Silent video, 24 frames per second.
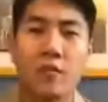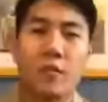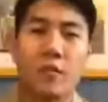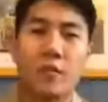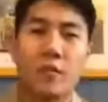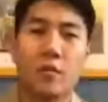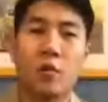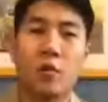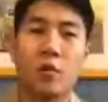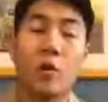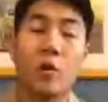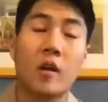
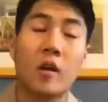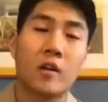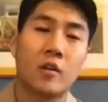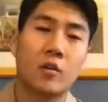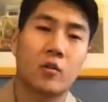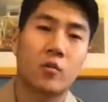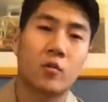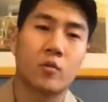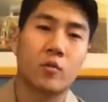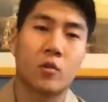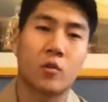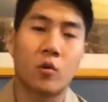or
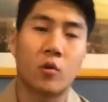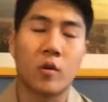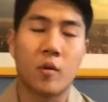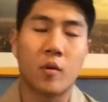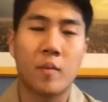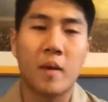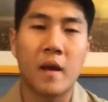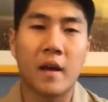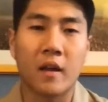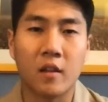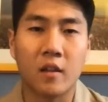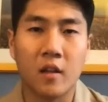according to
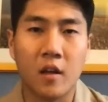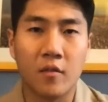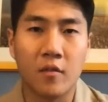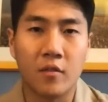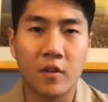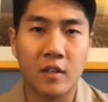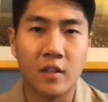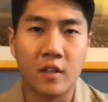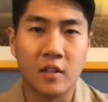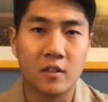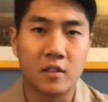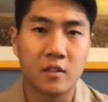Peck, love
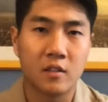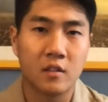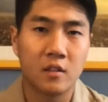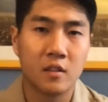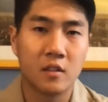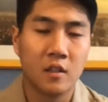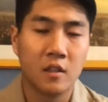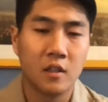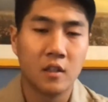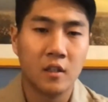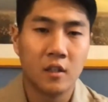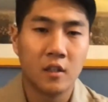is
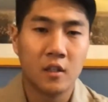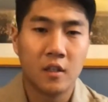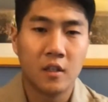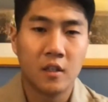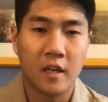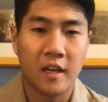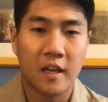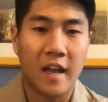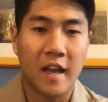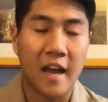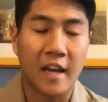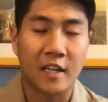
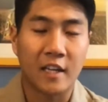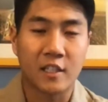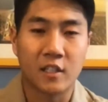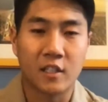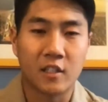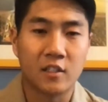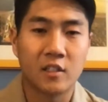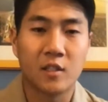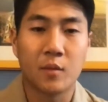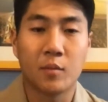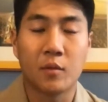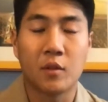an action.
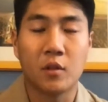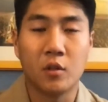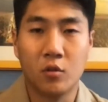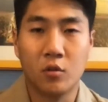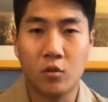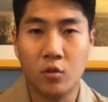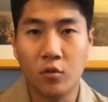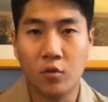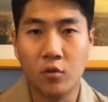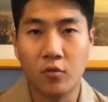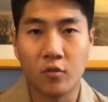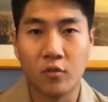It's something you
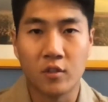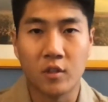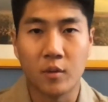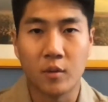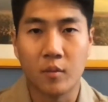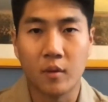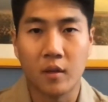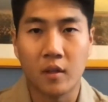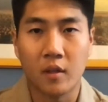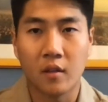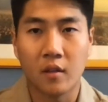do for somebody.